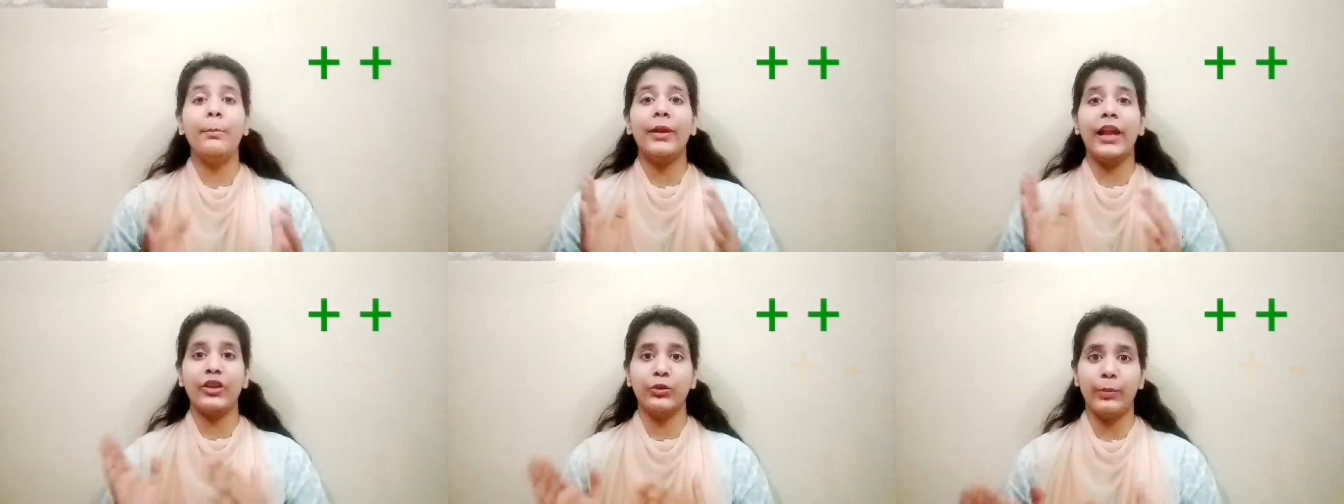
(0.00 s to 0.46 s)

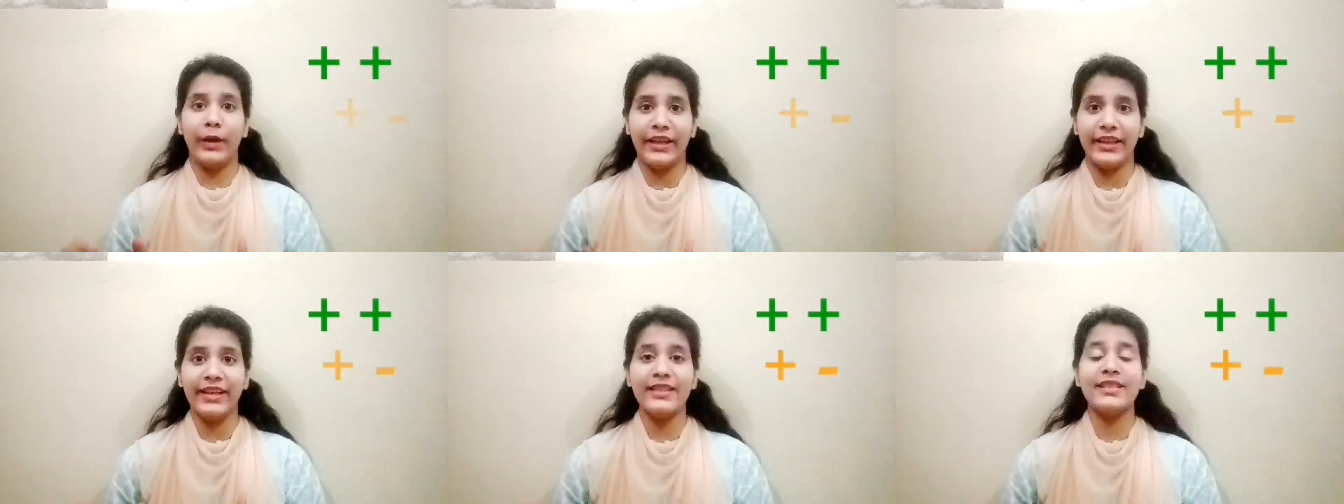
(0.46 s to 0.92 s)
plus
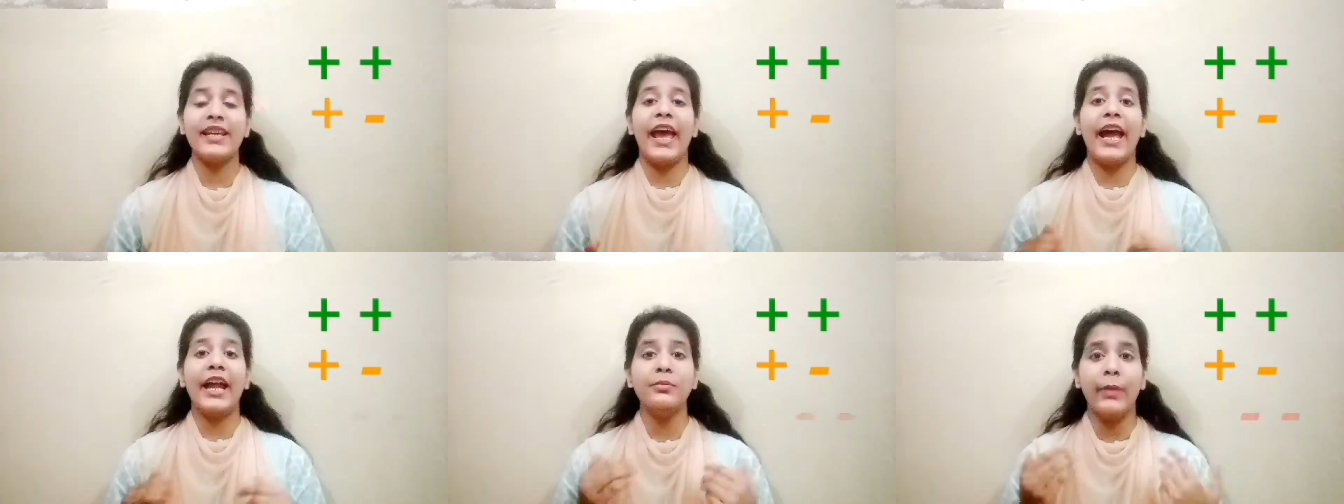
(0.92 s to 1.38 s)
minus
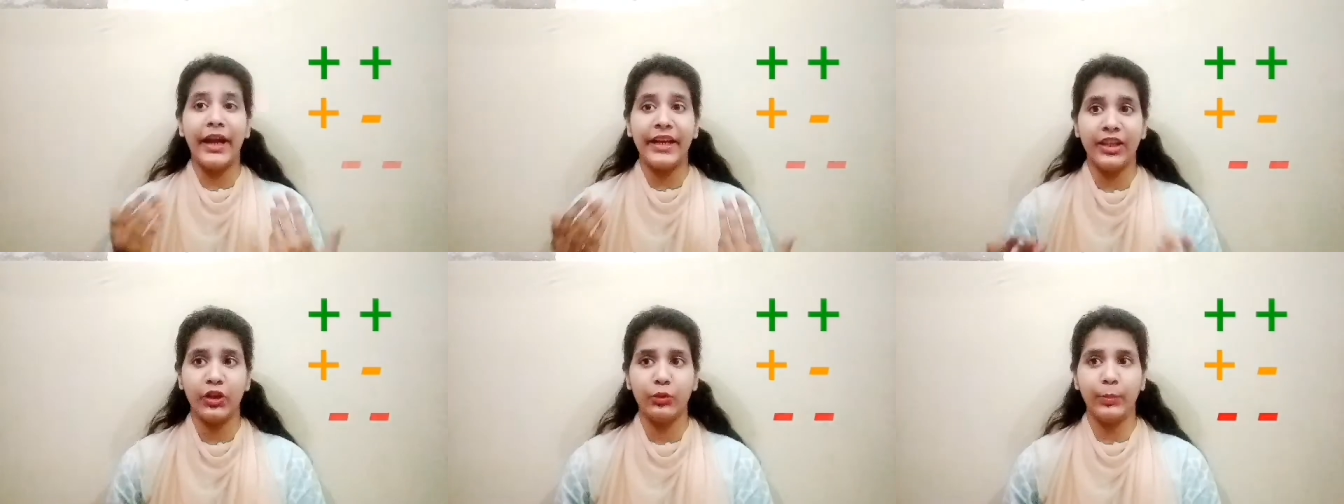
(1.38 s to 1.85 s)
and
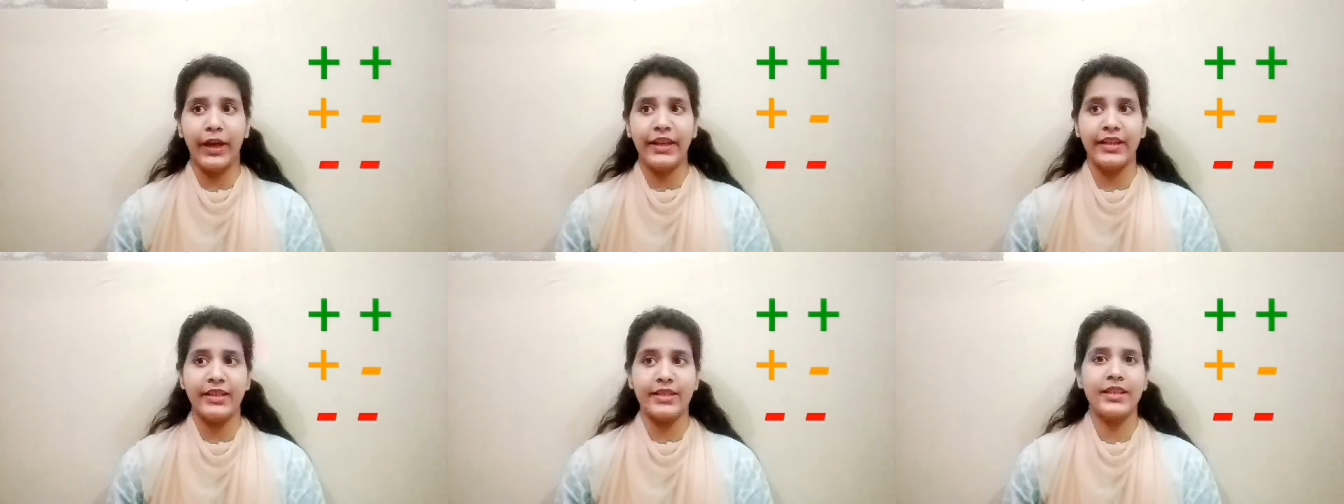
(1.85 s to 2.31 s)
minus
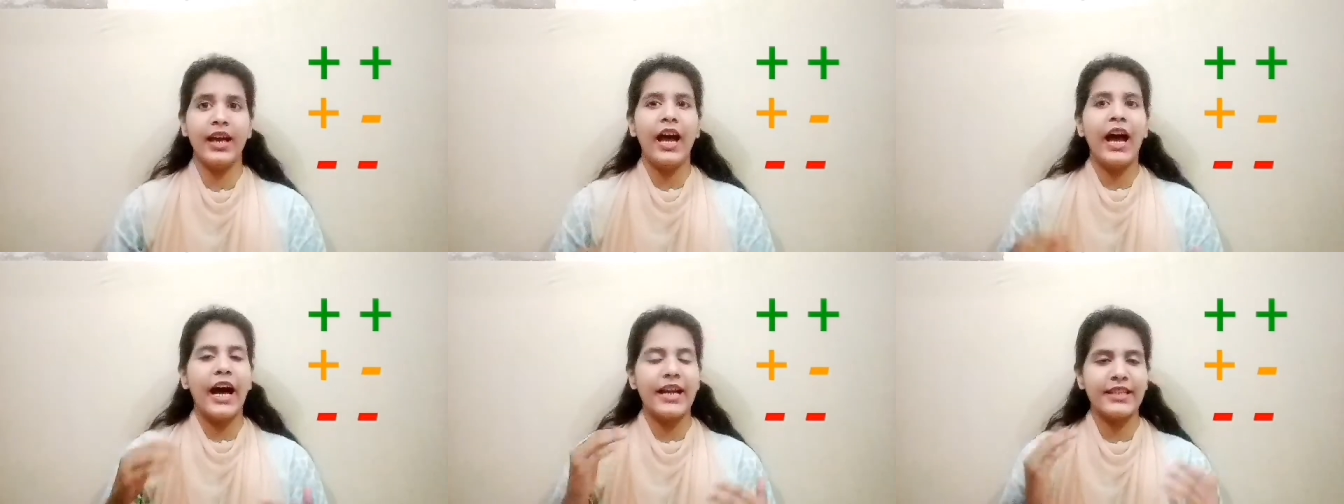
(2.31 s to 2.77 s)
minus
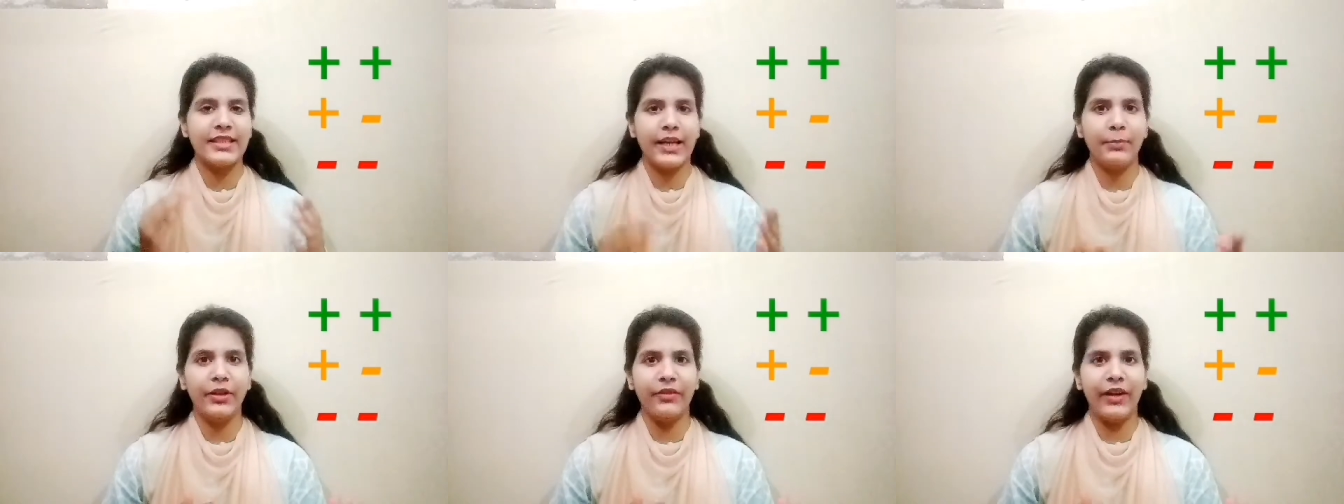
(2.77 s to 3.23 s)
are
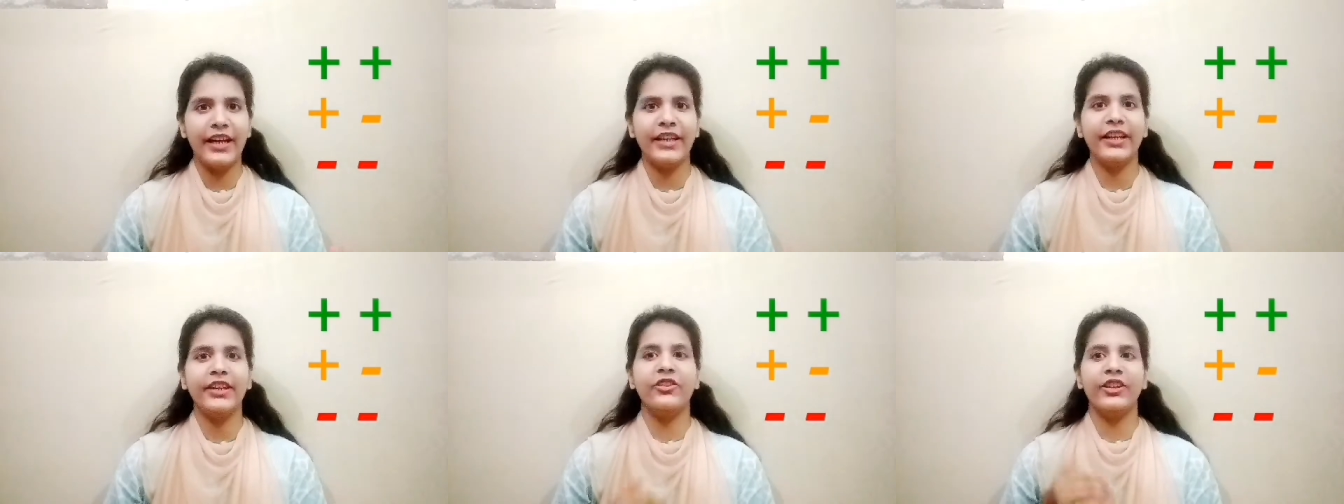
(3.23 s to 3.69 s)

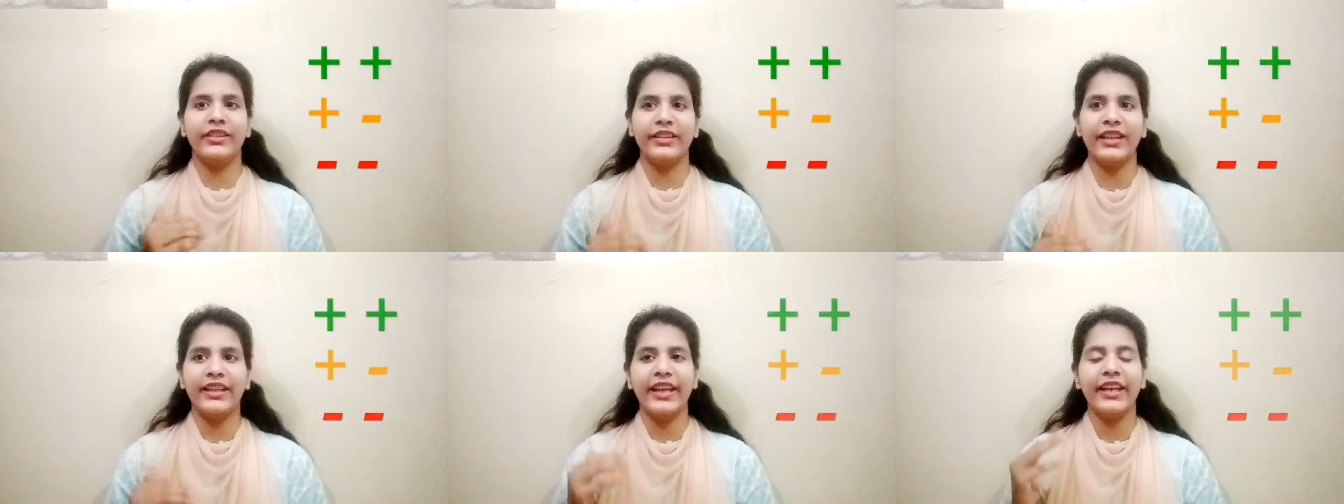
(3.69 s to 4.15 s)
subdivided,
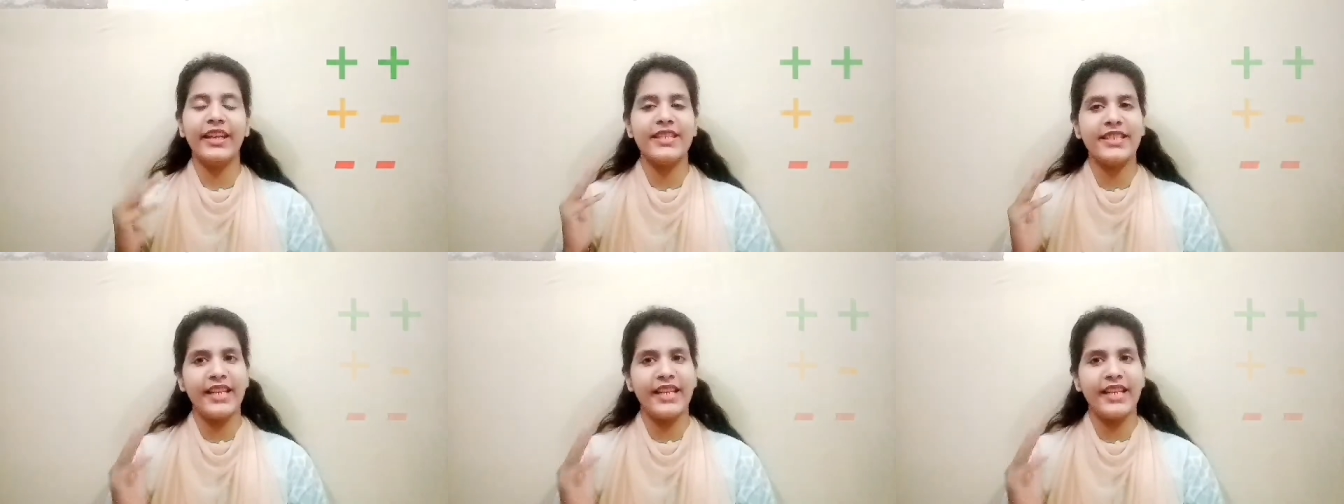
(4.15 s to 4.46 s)
resulting in